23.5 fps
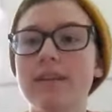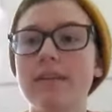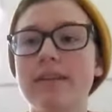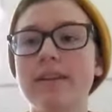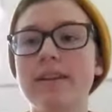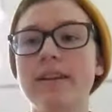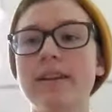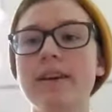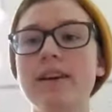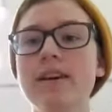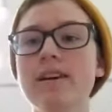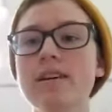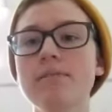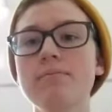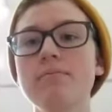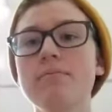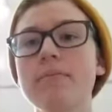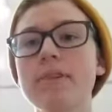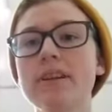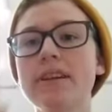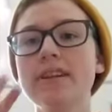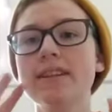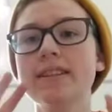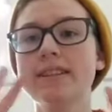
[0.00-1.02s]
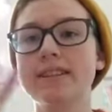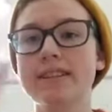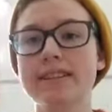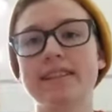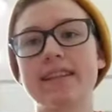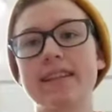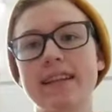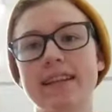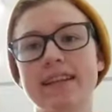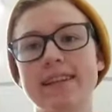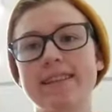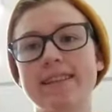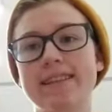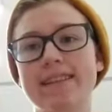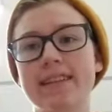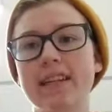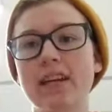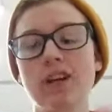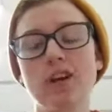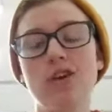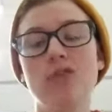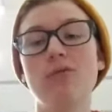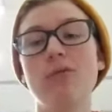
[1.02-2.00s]
Number 6,
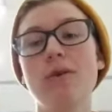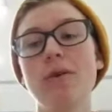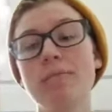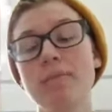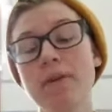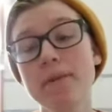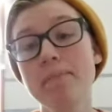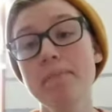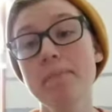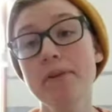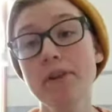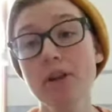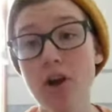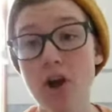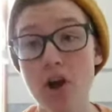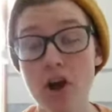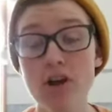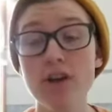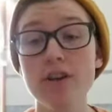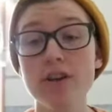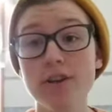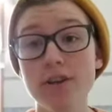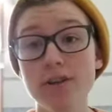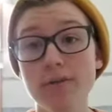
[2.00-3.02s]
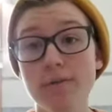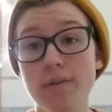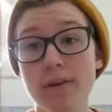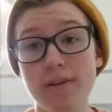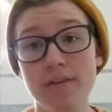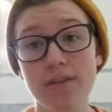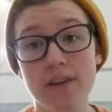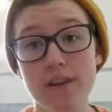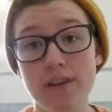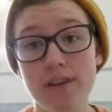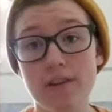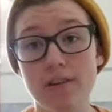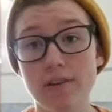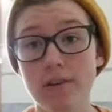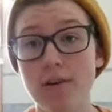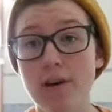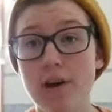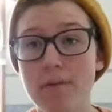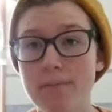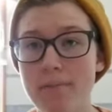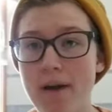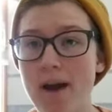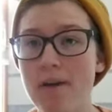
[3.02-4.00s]
when people argue with you
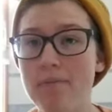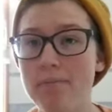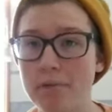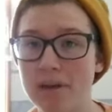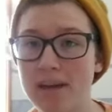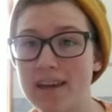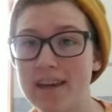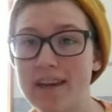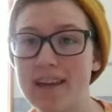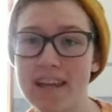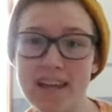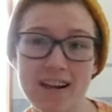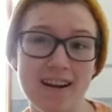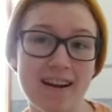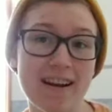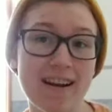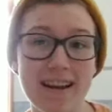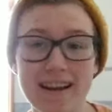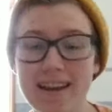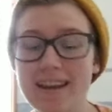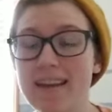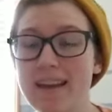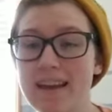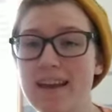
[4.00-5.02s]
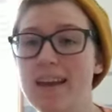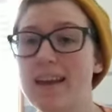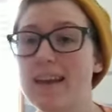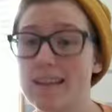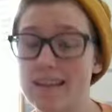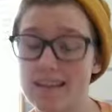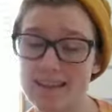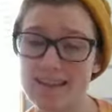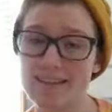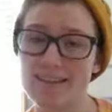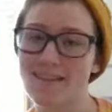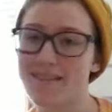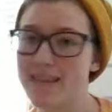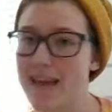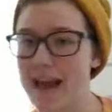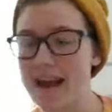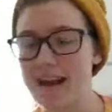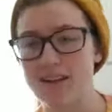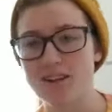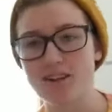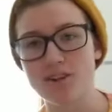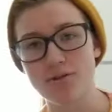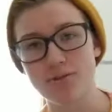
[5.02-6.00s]
about being your
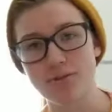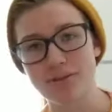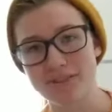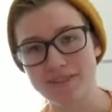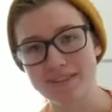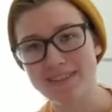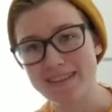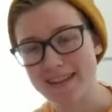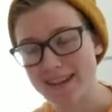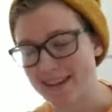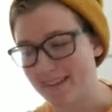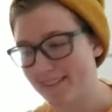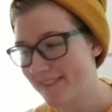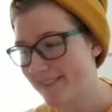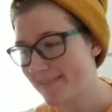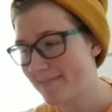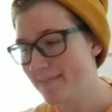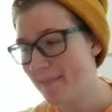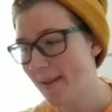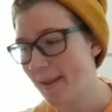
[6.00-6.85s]
actual sex.